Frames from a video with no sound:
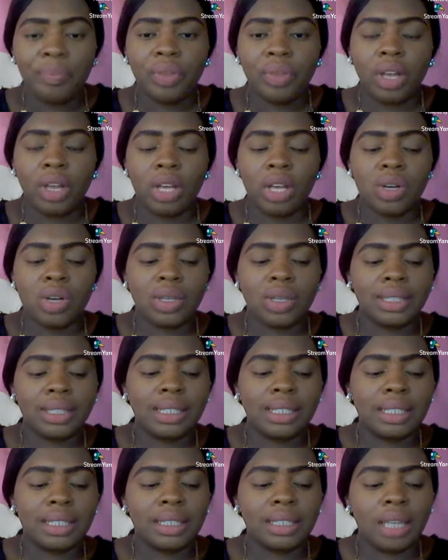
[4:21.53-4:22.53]
it
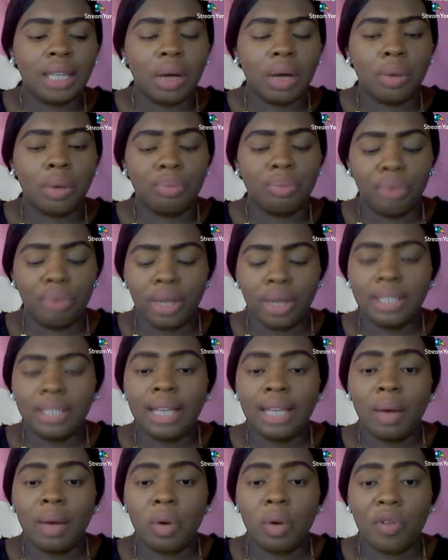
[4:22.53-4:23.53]
causes
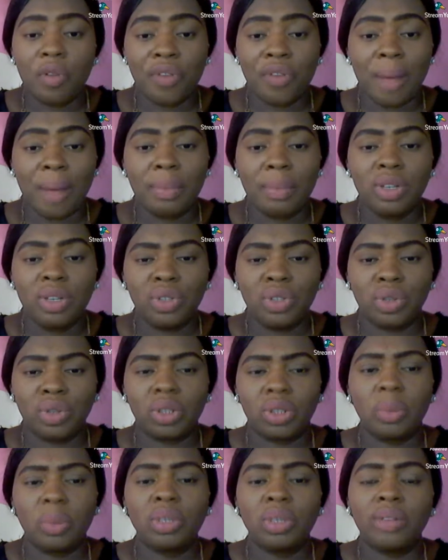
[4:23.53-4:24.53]
breakdown of family
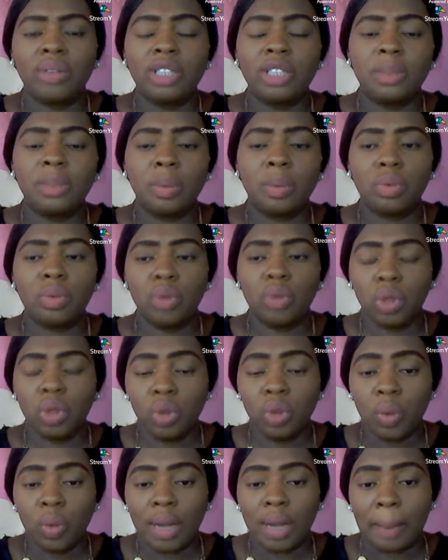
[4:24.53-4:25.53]
structure. Most of these people
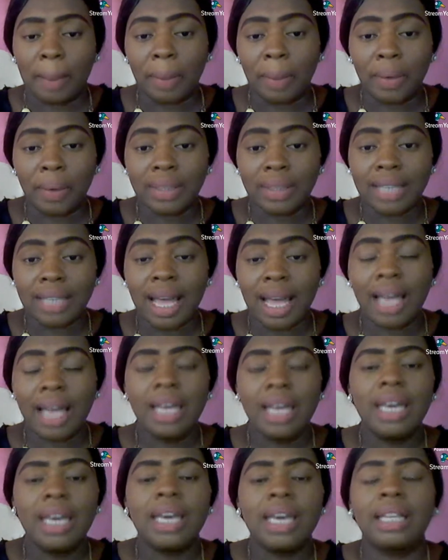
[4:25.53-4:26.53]
don't know where their parents are.
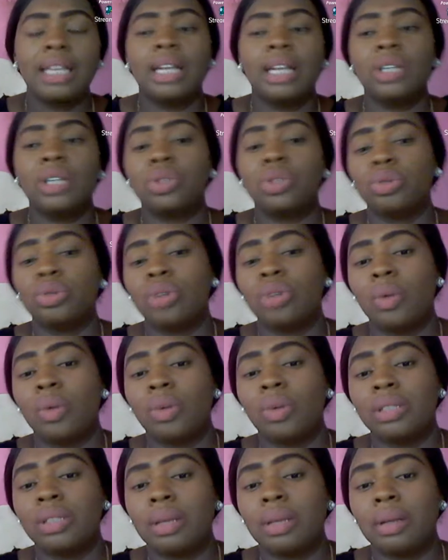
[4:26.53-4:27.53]
That the
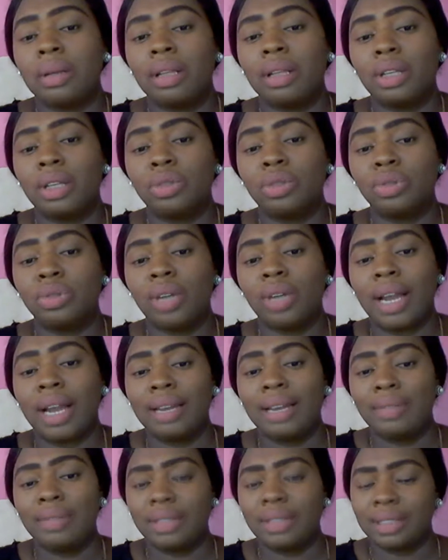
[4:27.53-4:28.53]
children
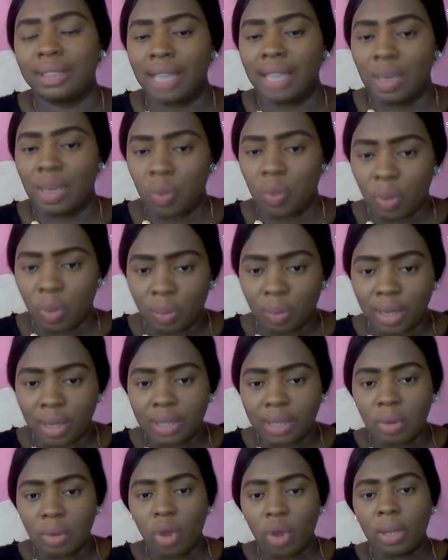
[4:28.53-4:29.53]
are living staying in one
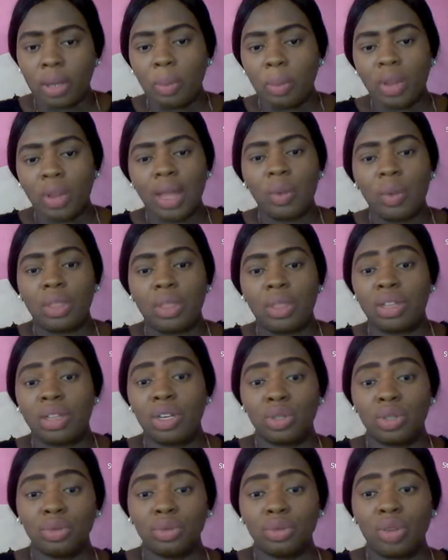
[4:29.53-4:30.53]
place. Well, the mother with
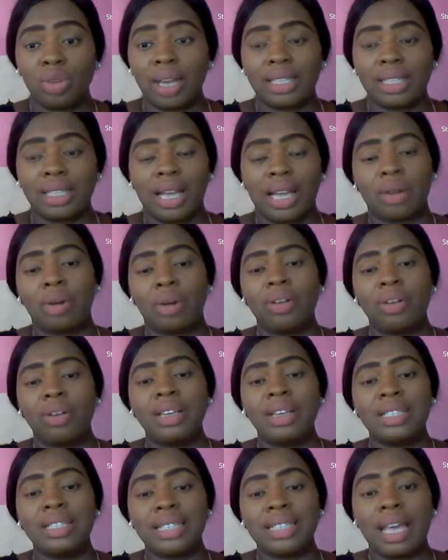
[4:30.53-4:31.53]
three children, and she cannot
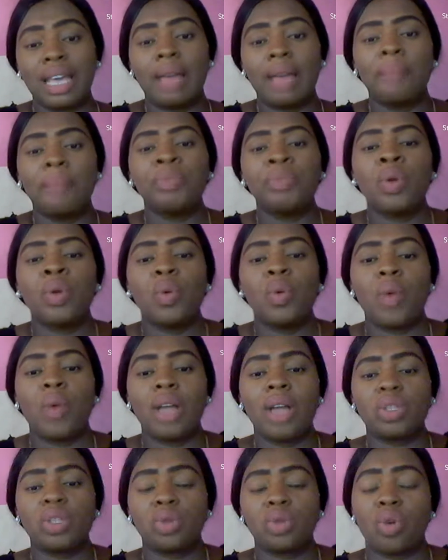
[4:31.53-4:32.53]
really say
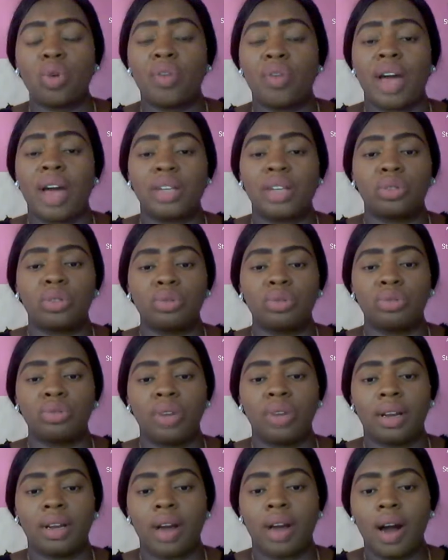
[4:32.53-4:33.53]
where two of her
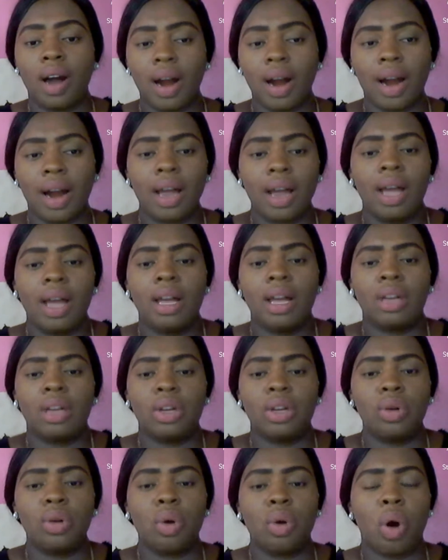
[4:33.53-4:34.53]
children are.
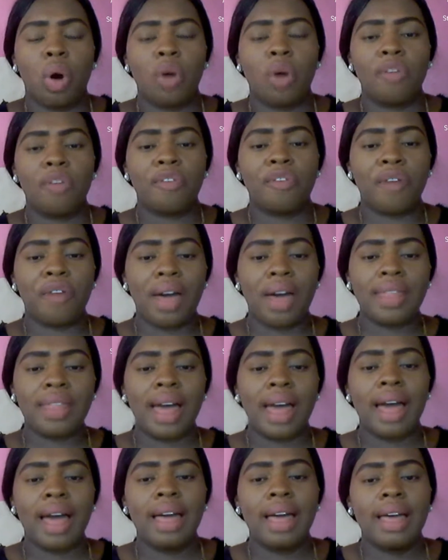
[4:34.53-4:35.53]
Or a
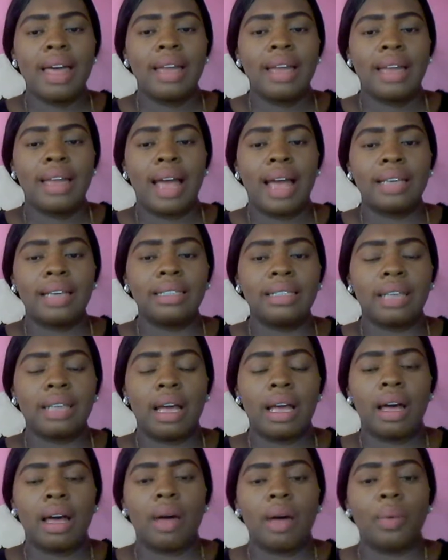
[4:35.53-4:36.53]
father that is
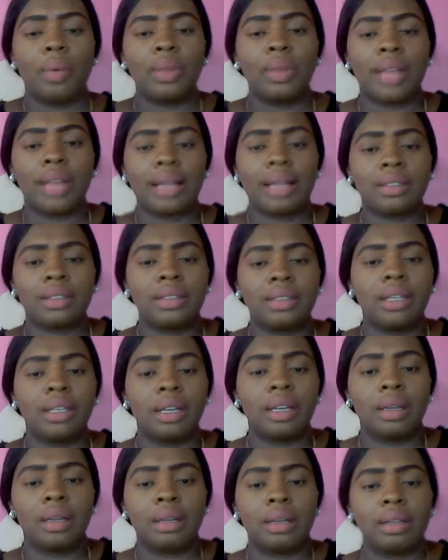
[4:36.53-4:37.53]
without
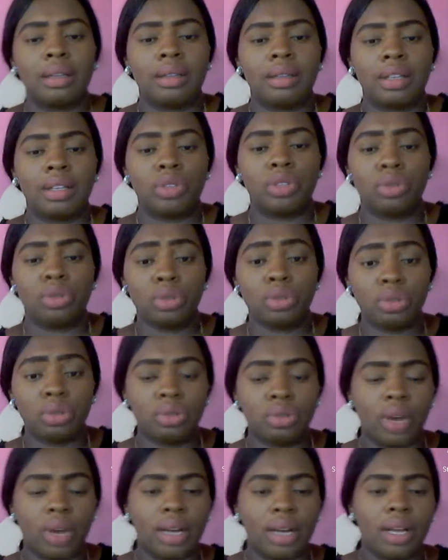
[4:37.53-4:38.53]
the
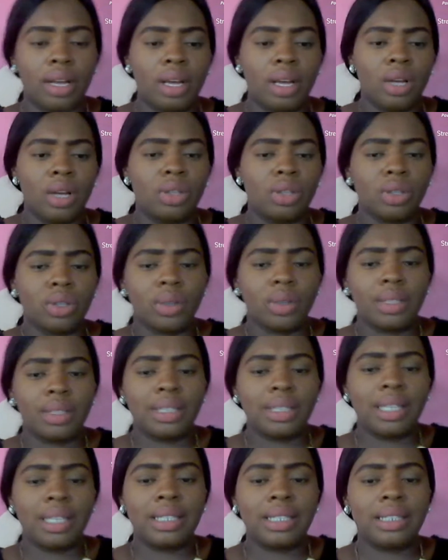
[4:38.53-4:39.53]
children. So
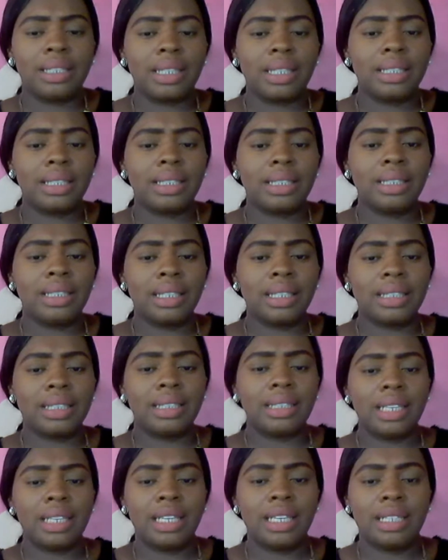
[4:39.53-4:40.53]
this is
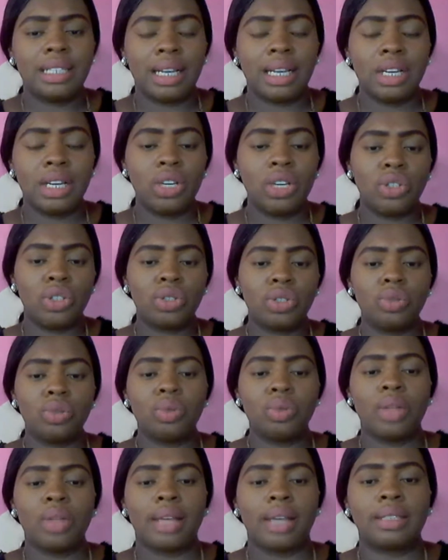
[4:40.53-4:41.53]
an
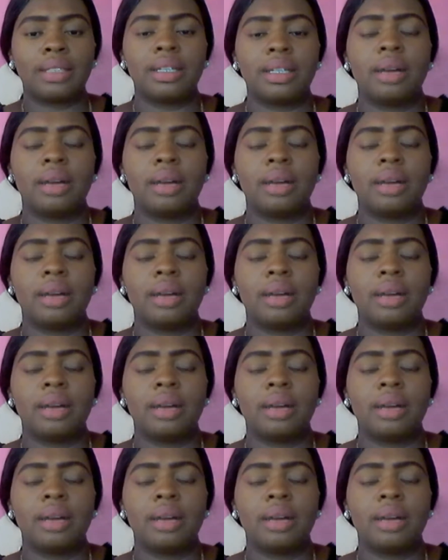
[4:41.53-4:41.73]
issue that